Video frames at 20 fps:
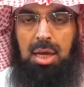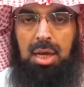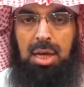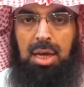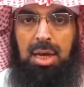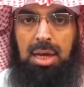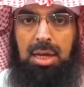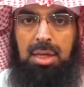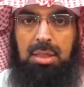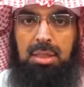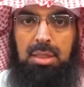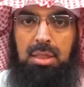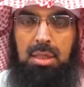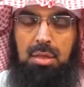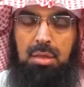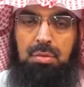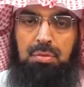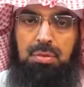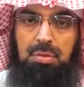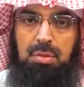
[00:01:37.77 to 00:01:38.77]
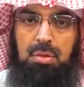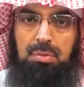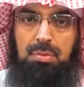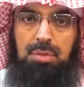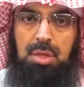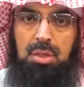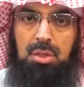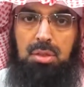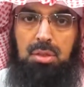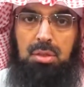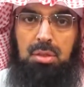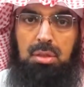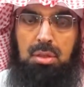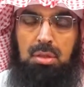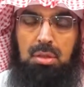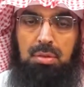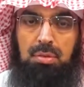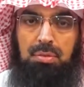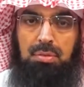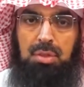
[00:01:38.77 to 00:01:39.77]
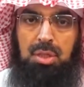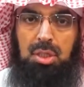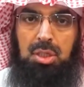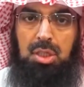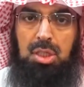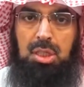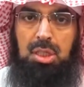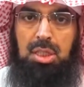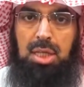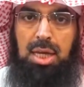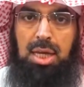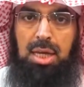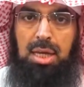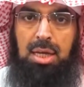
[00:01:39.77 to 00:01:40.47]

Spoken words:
And Fajr finishes